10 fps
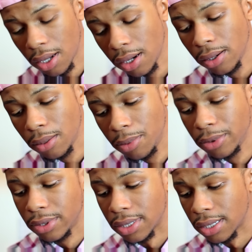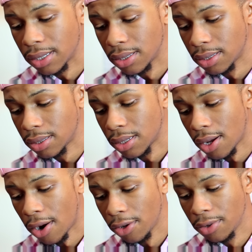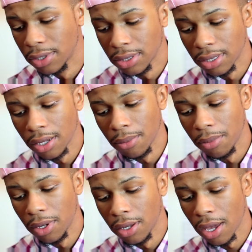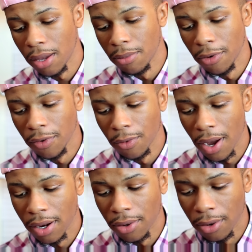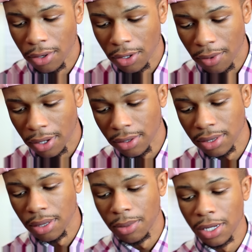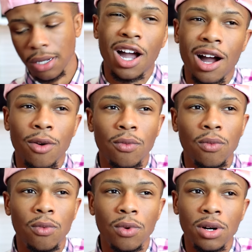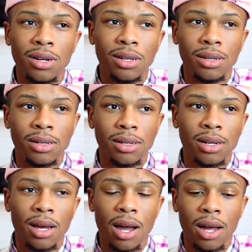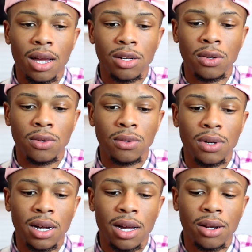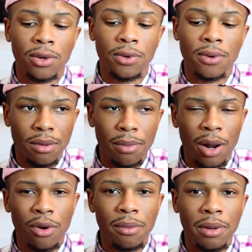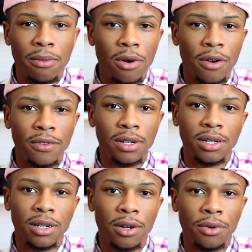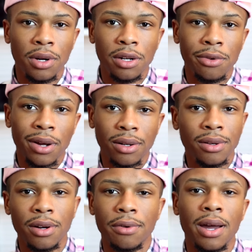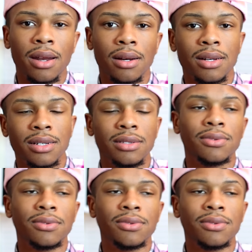Lindy DeBoo says, are you interested in being a movie writer or a director someday? I would. I do. I kind of do. But I want to be more of a, a, a director than a writer because